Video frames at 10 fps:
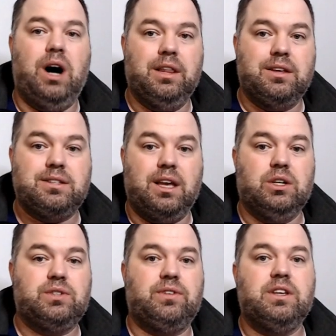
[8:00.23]
on the
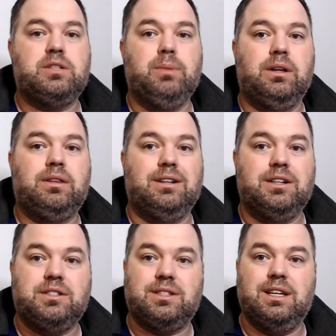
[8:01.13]
sales for this month
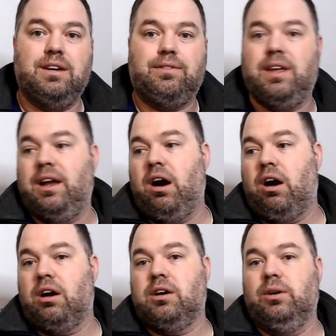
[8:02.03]
to see if they
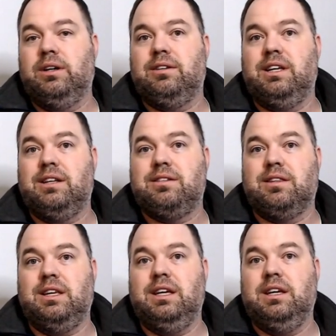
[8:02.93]
are going to get to
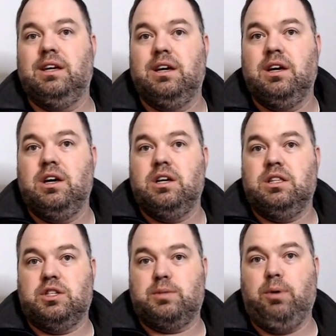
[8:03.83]
the
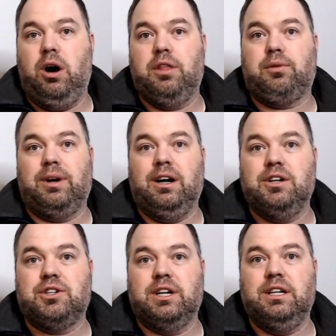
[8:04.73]
Spawn
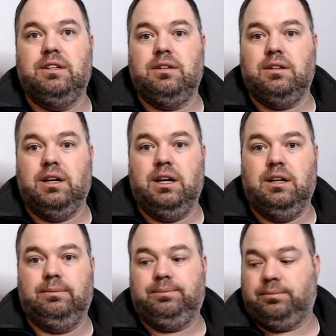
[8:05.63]
300
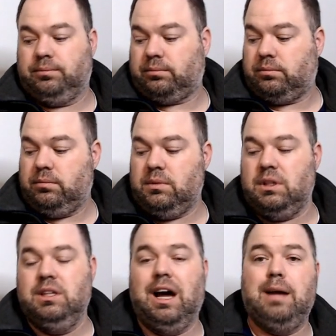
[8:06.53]

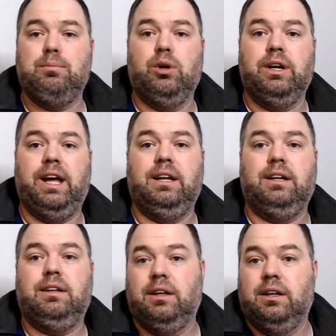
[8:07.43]

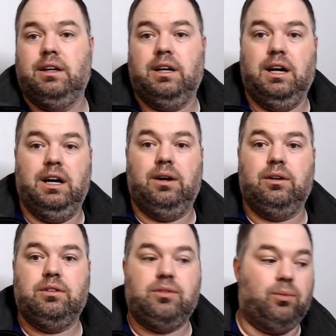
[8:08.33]
9.8
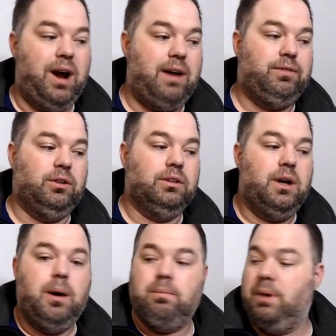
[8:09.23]
raffle.
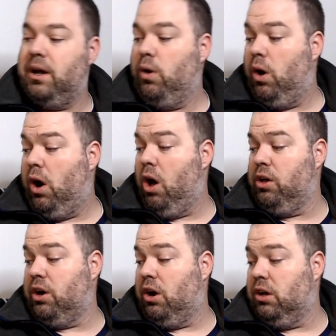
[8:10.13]
But
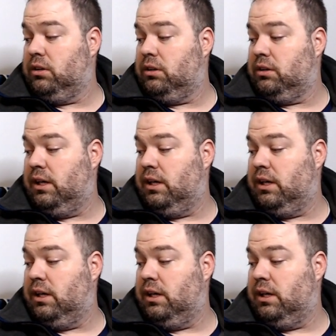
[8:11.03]
all in all,